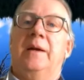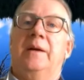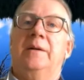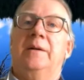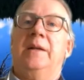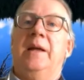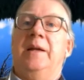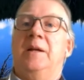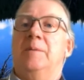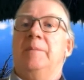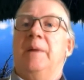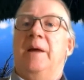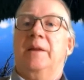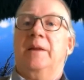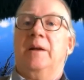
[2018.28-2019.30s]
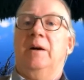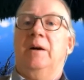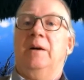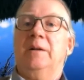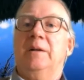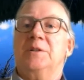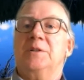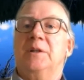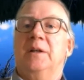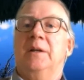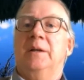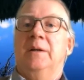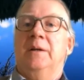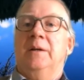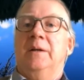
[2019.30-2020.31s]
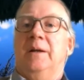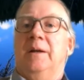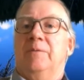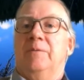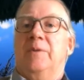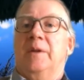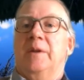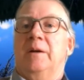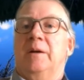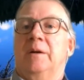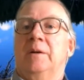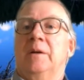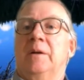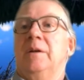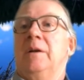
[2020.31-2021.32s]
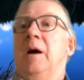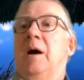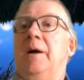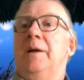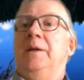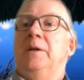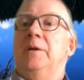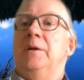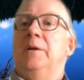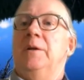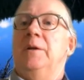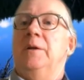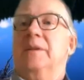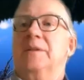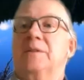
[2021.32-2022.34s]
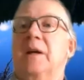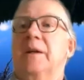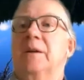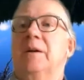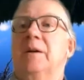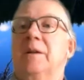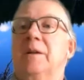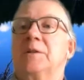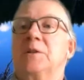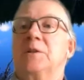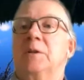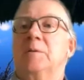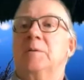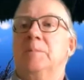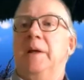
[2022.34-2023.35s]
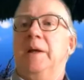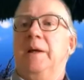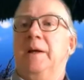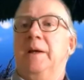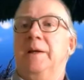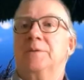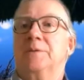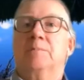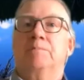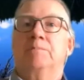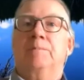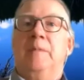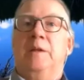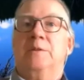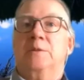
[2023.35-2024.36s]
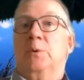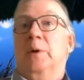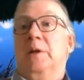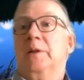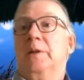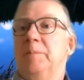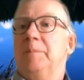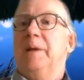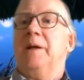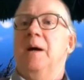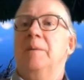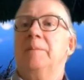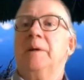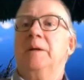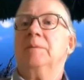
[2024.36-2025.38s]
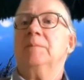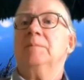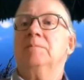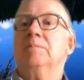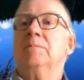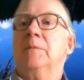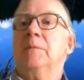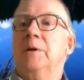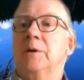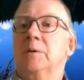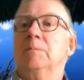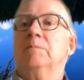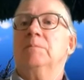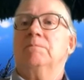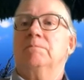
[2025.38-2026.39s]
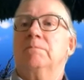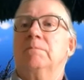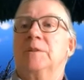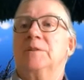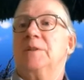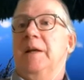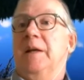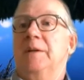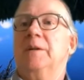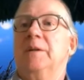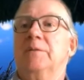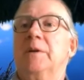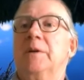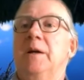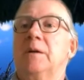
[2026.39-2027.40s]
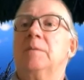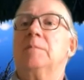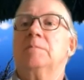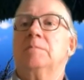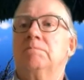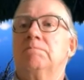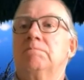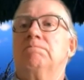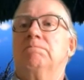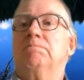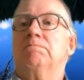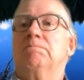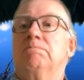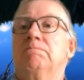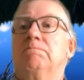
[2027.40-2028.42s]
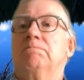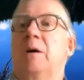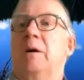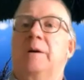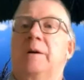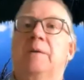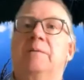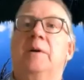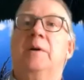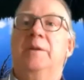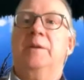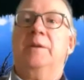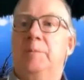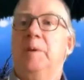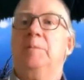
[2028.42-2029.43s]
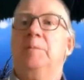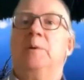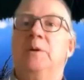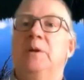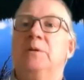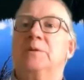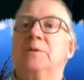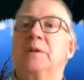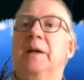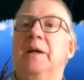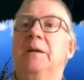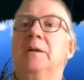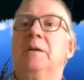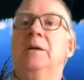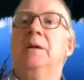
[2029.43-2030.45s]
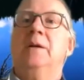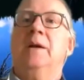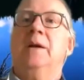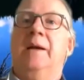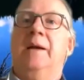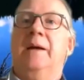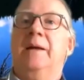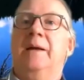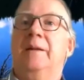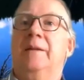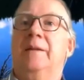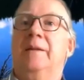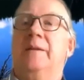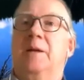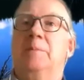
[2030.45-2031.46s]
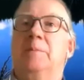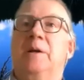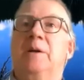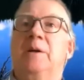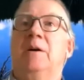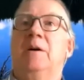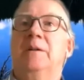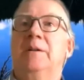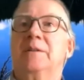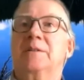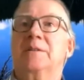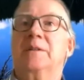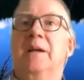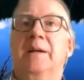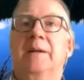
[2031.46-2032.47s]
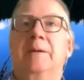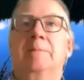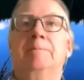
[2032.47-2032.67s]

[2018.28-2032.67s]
data methodology if they're not using this technology, because it's quickly becoming the standard of care. There are enough other people using it, and they could be called and saying,